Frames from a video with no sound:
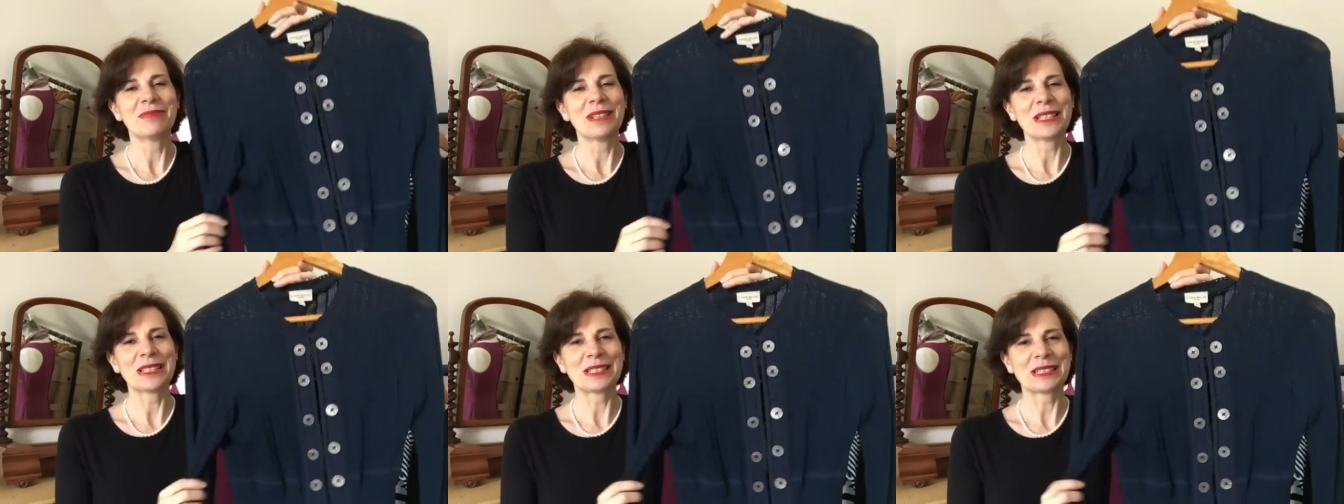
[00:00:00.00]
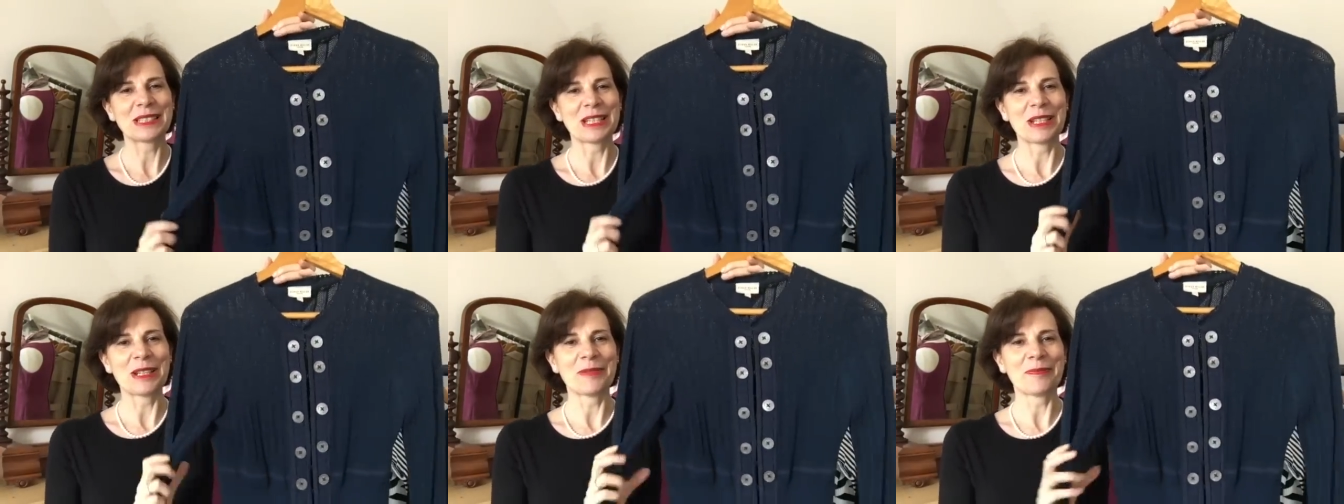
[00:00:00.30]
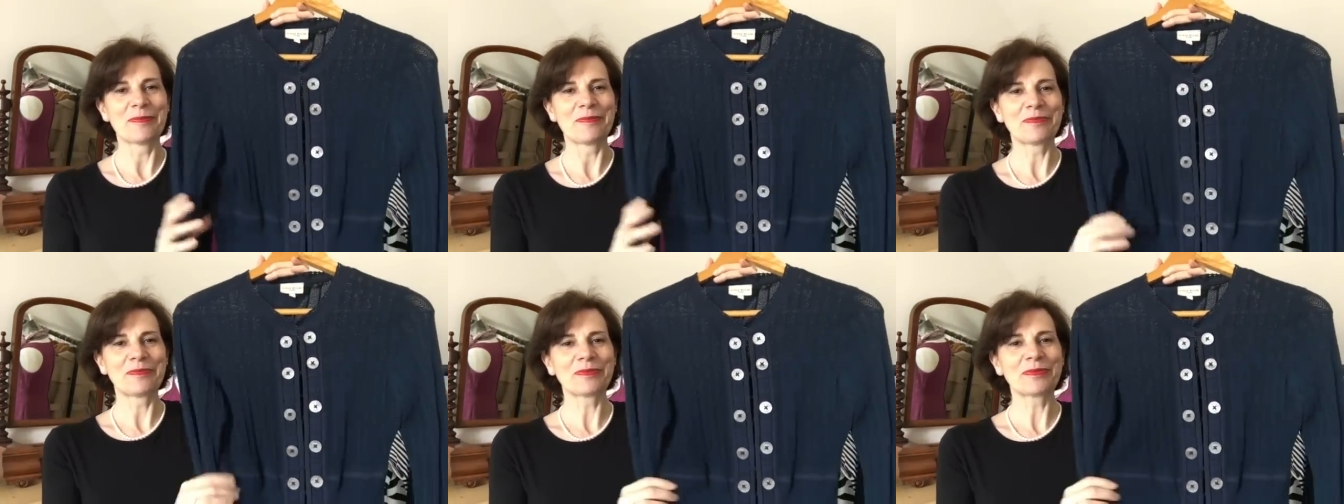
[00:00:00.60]
but
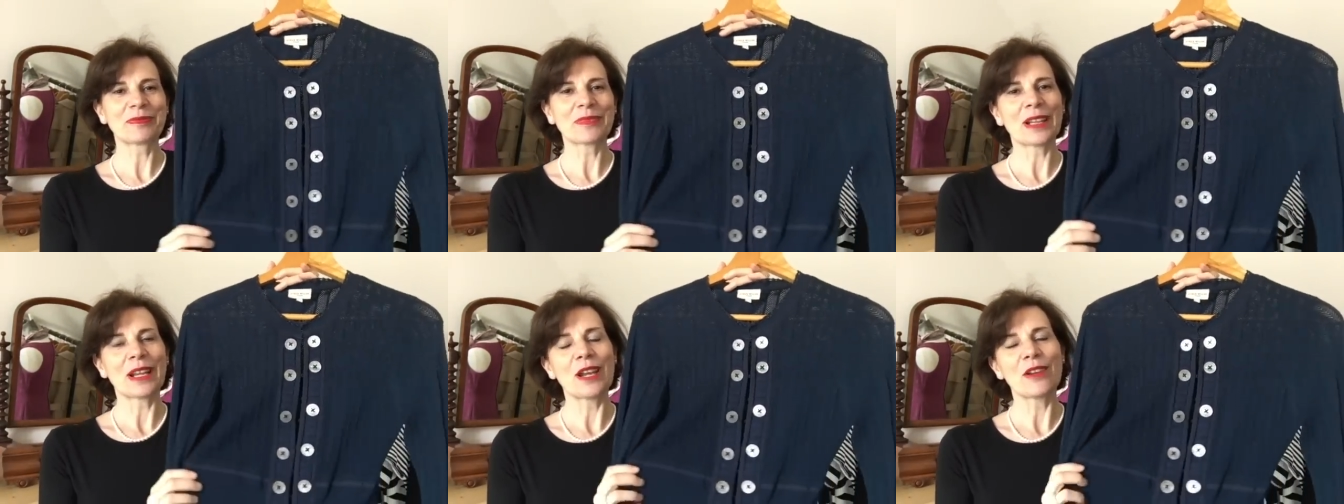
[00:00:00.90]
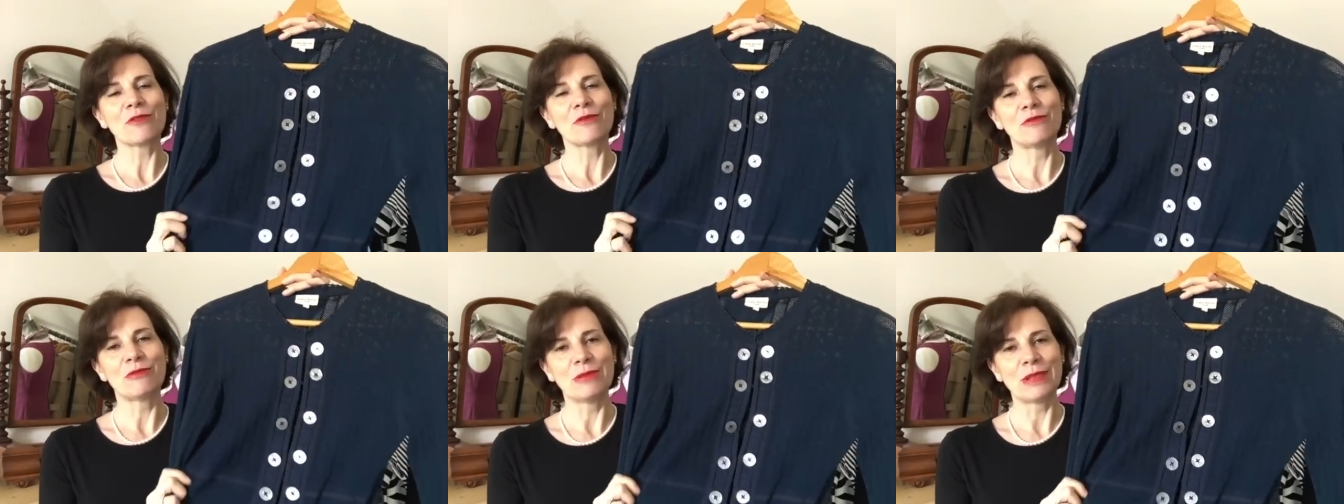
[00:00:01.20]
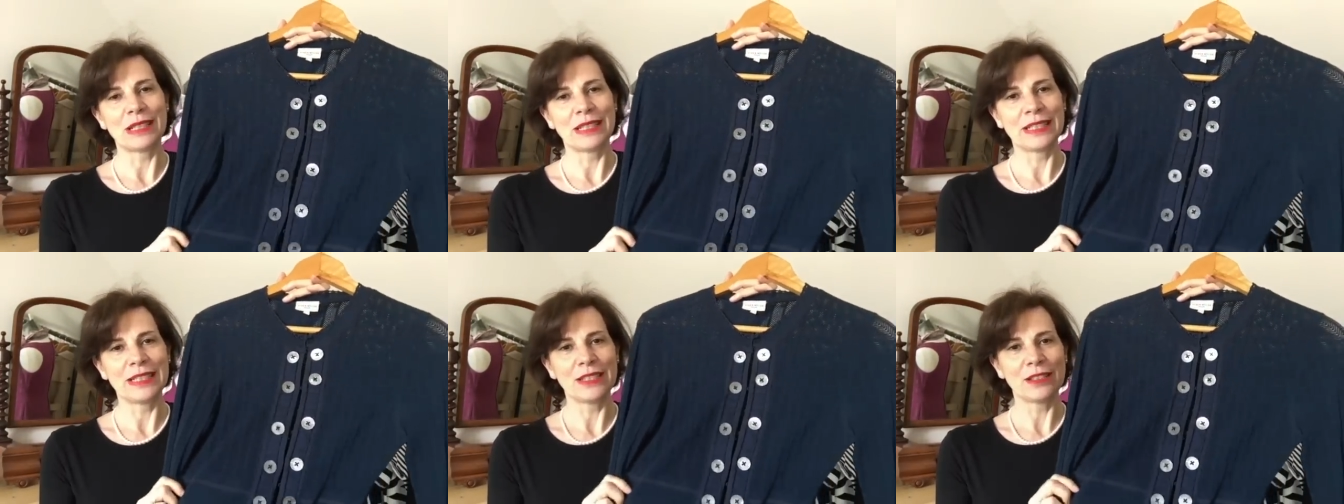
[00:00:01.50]
um, I
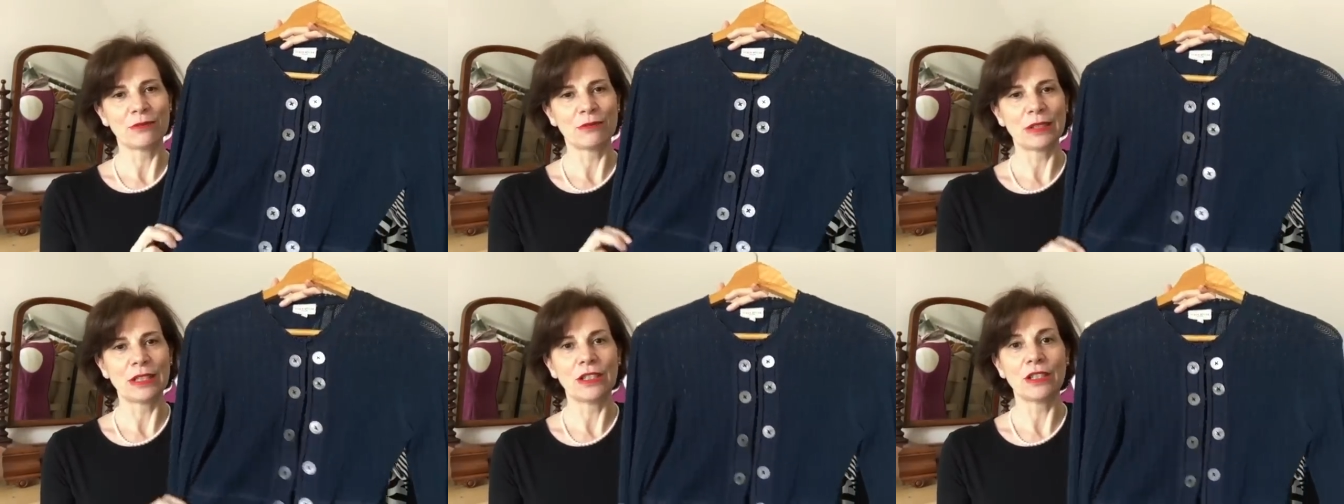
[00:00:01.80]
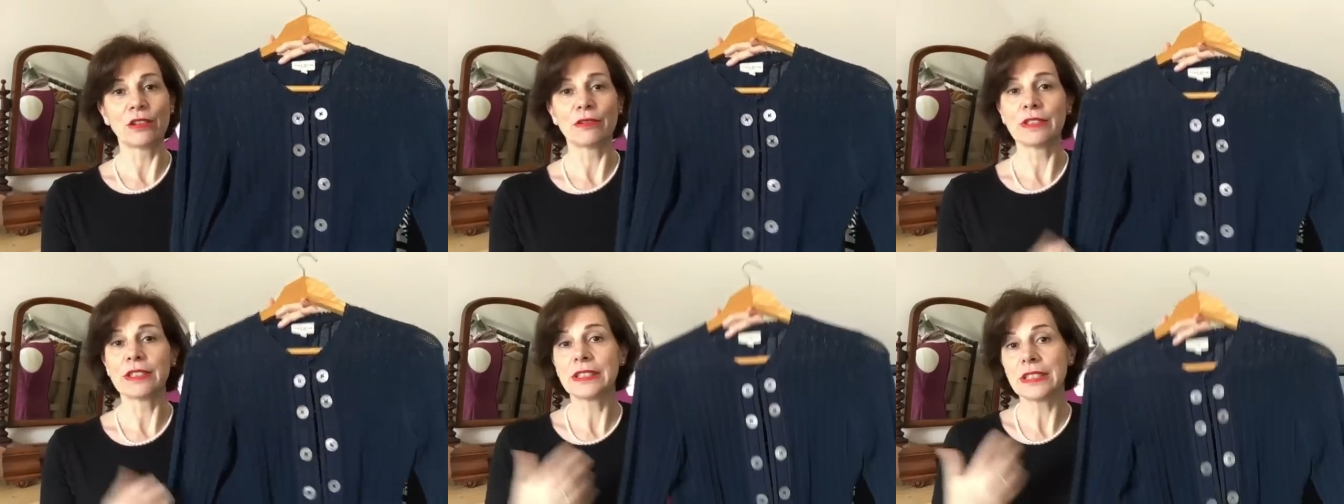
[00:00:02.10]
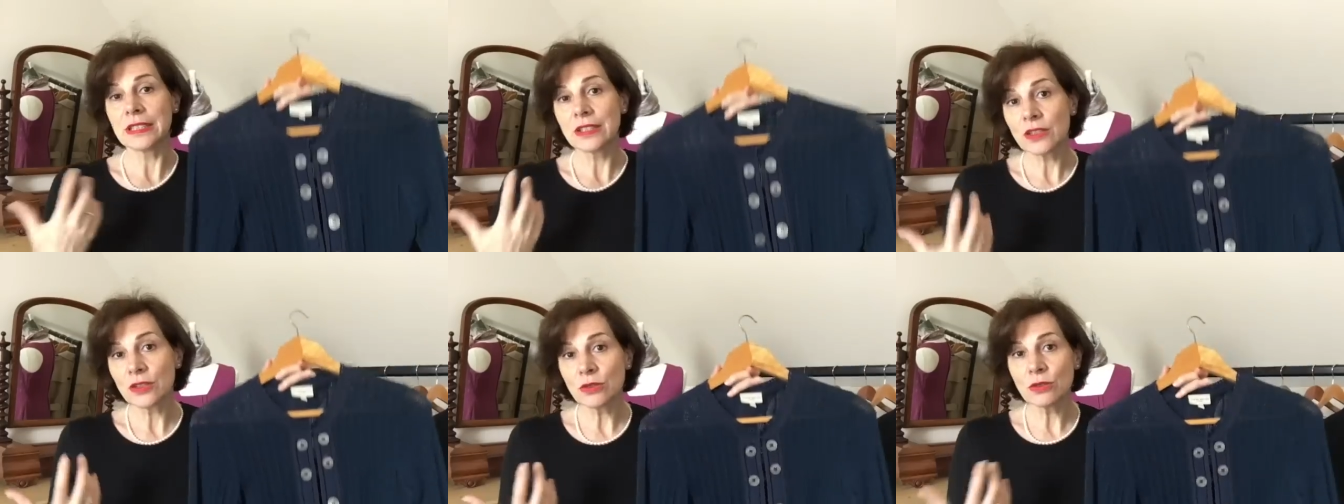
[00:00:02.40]
really, really love it.
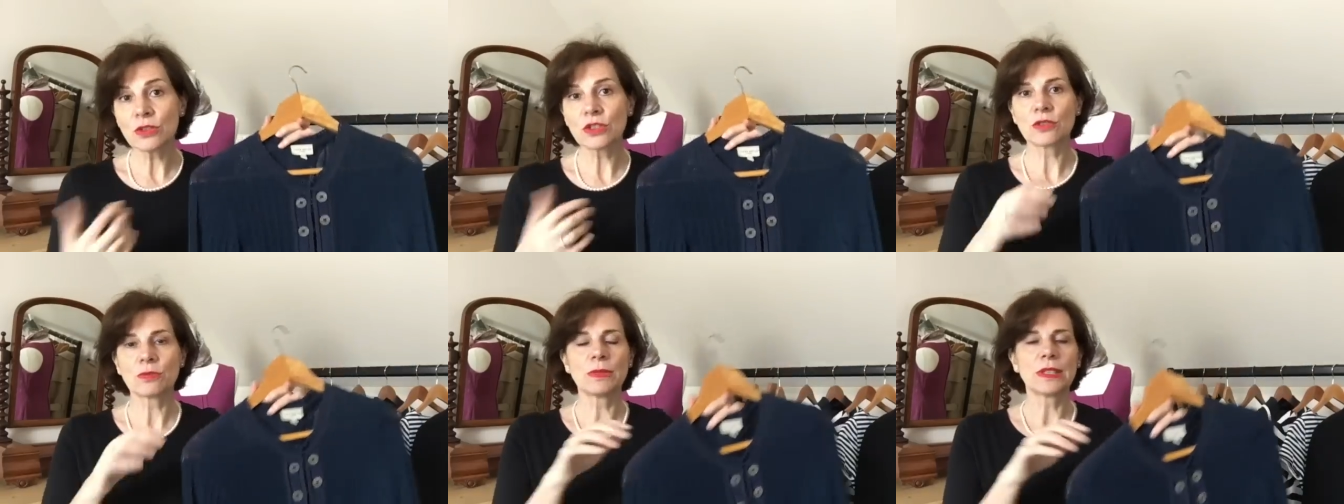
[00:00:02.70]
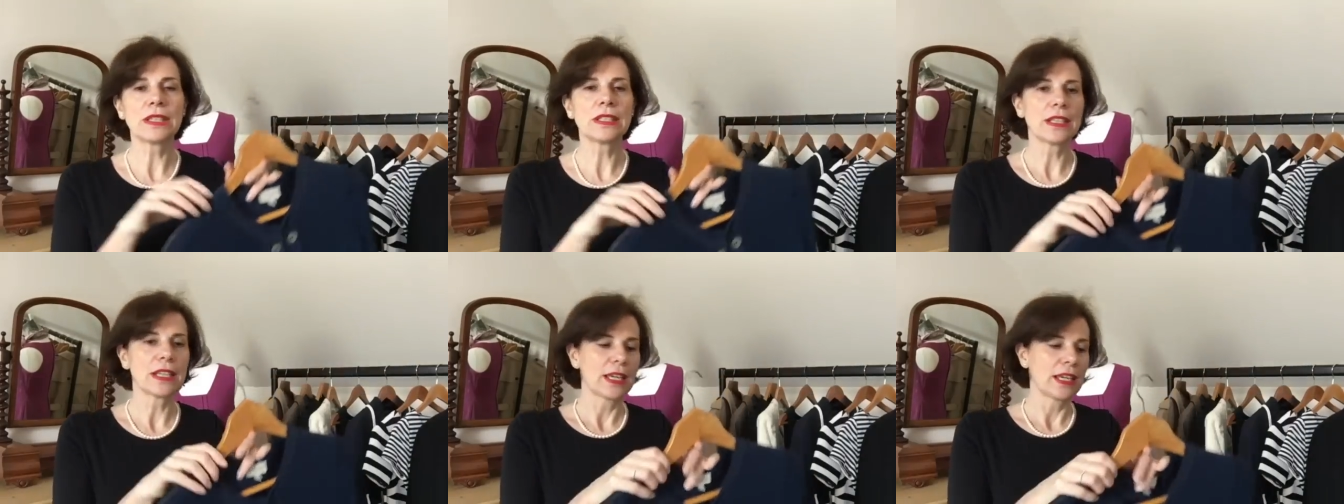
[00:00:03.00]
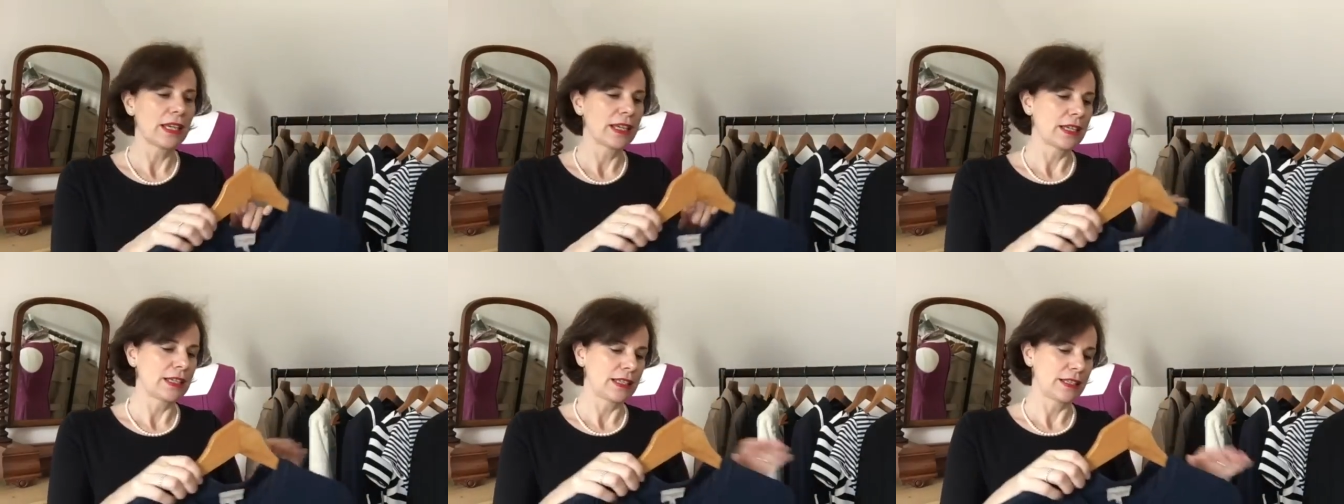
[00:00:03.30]
It suits me,
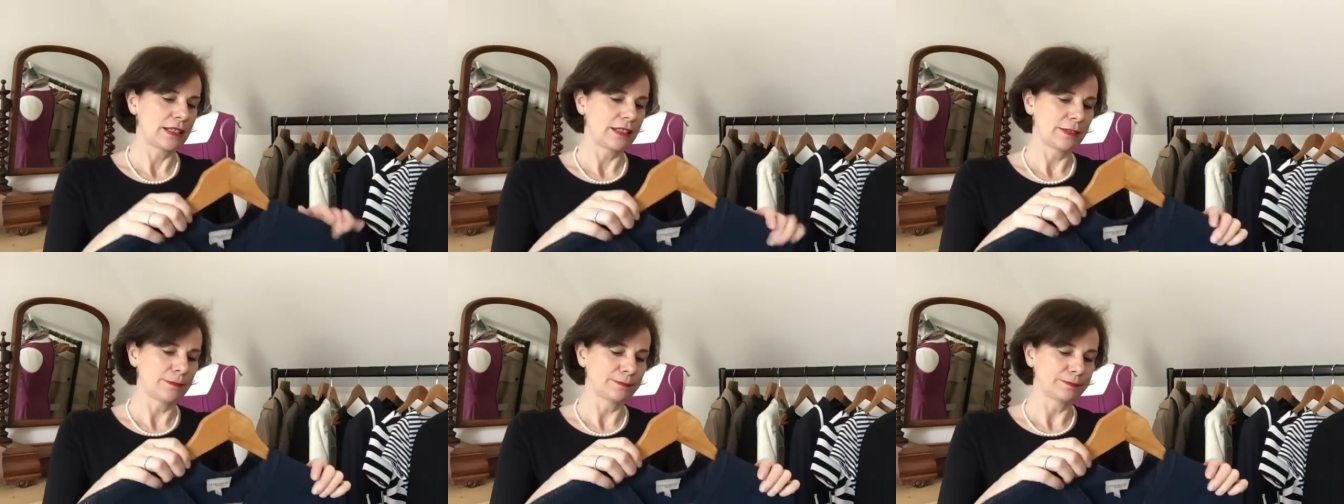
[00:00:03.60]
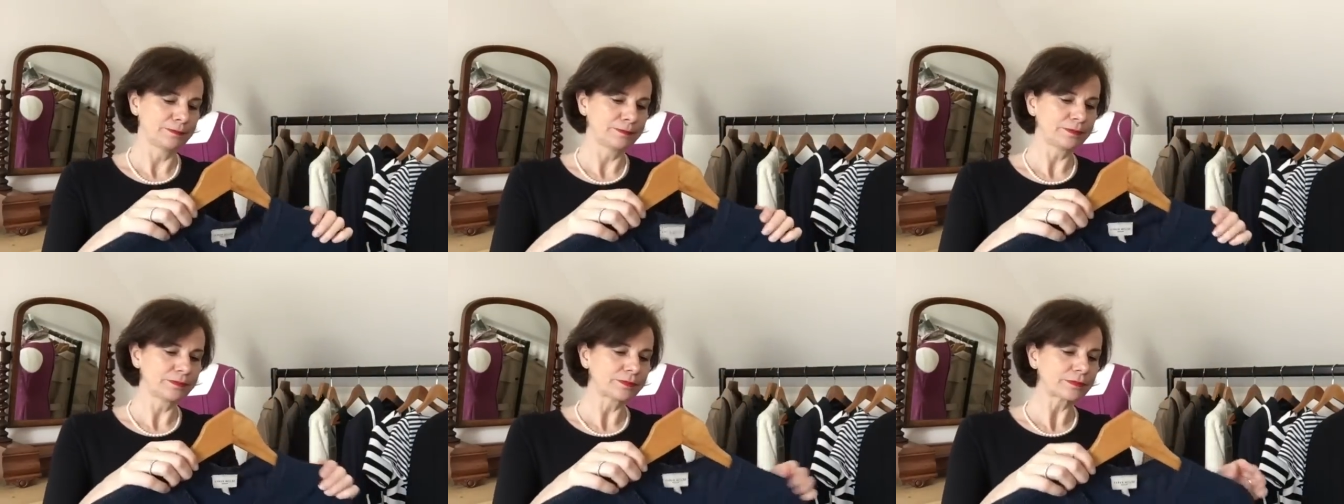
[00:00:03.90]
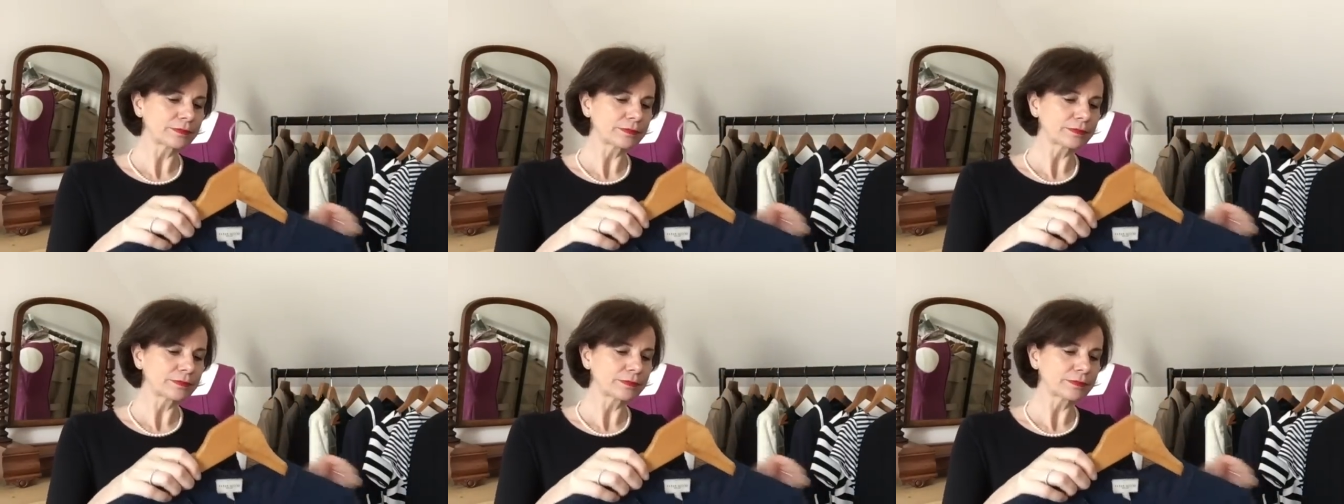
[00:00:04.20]
um,